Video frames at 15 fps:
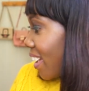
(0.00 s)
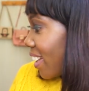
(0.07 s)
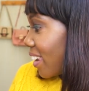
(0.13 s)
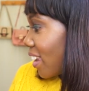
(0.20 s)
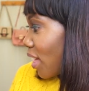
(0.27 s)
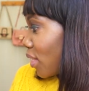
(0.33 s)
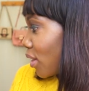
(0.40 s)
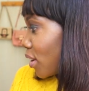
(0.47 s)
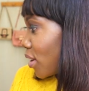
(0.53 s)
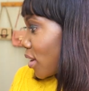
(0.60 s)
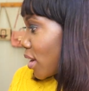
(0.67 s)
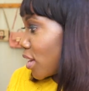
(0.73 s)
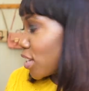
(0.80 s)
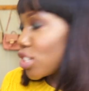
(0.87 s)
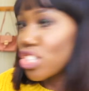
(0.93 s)

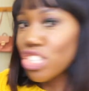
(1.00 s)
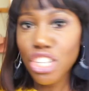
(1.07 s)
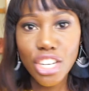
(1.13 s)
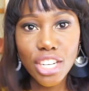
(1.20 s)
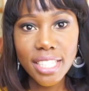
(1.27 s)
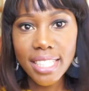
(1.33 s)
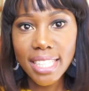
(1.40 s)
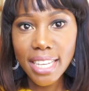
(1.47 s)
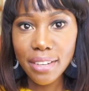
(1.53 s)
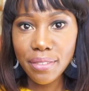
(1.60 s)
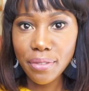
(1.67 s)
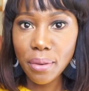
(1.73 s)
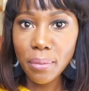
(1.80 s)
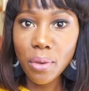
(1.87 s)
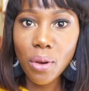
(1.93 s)
Another jersey
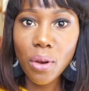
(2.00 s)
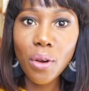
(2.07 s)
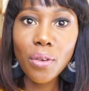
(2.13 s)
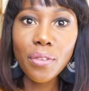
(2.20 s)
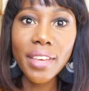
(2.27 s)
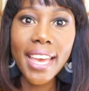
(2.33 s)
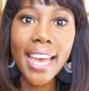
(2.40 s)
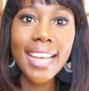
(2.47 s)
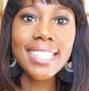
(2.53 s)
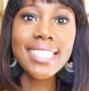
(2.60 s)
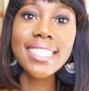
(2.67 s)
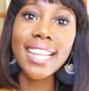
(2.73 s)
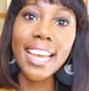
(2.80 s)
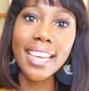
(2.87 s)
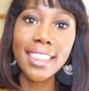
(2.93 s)
from
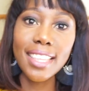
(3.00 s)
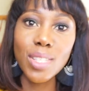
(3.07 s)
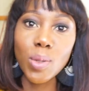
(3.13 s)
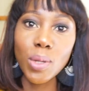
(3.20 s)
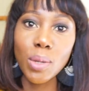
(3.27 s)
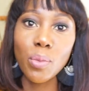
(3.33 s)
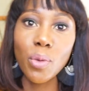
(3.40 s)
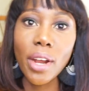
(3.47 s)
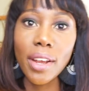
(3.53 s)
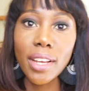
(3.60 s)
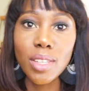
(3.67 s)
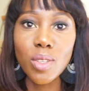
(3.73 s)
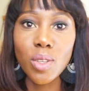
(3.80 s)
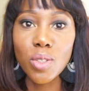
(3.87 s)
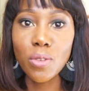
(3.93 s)
OVS, like this one I'm wearing
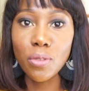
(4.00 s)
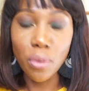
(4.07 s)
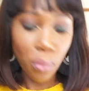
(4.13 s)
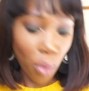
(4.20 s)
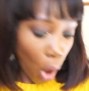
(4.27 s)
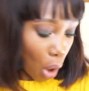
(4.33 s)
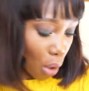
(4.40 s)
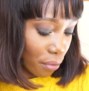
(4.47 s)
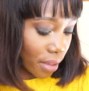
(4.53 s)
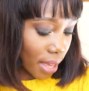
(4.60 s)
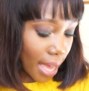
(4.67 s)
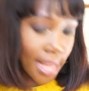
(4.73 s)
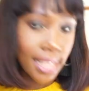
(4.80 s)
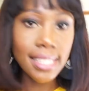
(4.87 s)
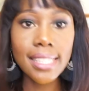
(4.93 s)
is also from
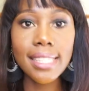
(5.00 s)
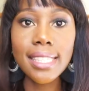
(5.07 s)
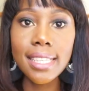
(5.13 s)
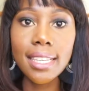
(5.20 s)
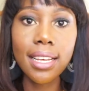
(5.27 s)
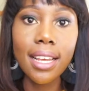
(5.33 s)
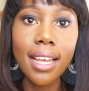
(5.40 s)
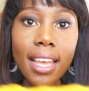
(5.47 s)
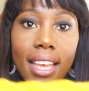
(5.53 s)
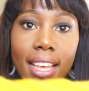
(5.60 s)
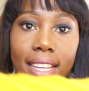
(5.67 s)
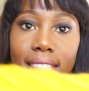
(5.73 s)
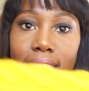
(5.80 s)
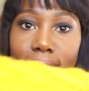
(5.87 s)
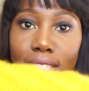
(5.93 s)
OVS.
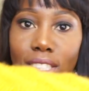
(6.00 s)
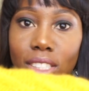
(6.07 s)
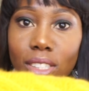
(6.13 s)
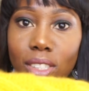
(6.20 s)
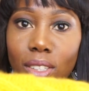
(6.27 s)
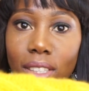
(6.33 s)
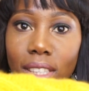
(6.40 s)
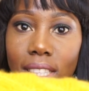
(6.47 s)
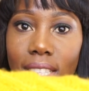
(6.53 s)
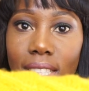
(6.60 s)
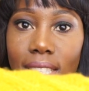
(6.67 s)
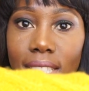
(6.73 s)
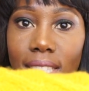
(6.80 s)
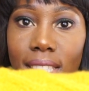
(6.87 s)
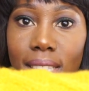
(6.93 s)
It's just got
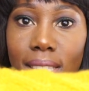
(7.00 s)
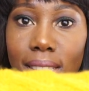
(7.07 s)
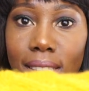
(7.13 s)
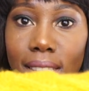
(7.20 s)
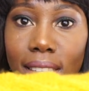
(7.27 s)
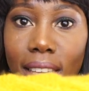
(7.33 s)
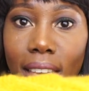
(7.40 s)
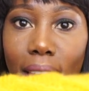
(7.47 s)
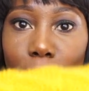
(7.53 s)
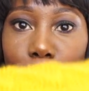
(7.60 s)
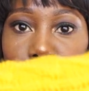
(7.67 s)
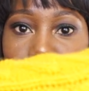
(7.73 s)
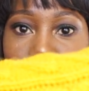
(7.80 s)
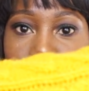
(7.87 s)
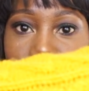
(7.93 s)
this
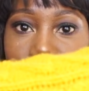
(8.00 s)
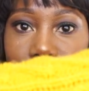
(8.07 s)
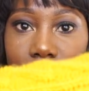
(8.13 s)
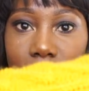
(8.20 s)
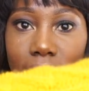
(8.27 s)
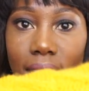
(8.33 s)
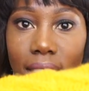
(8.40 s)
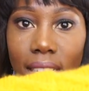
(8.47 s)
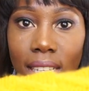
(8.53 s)
cable knitted